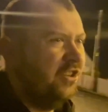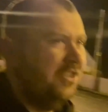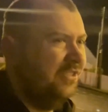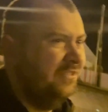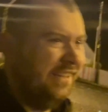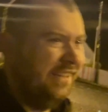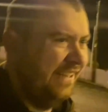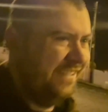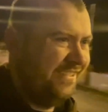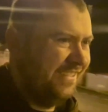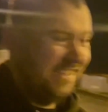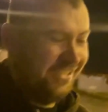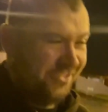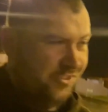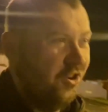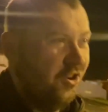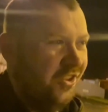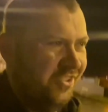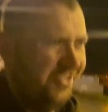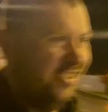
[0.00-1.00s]
It's
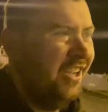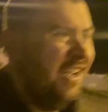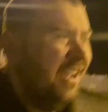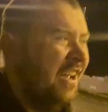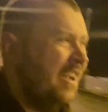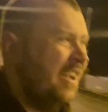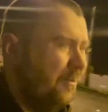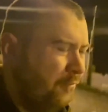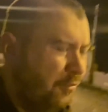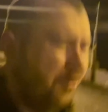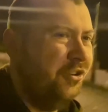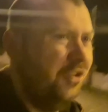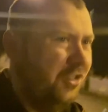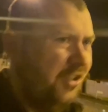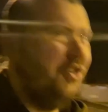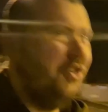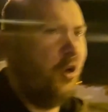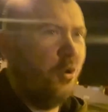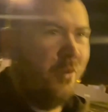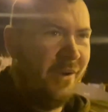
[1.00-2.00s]
not. We're going to
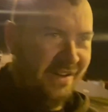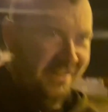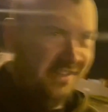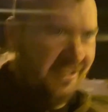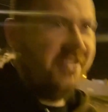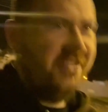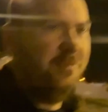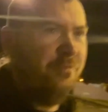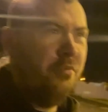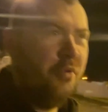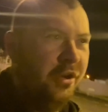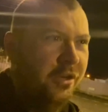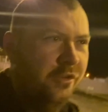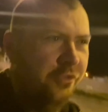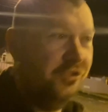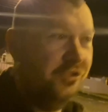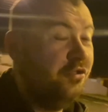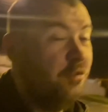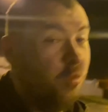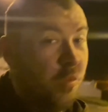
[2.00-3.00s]
go into spoilers
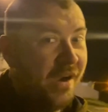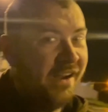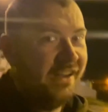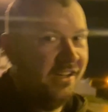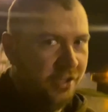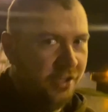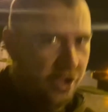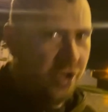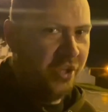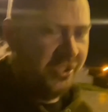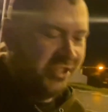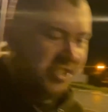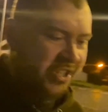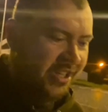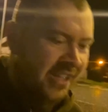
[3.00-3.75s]
quite a lot.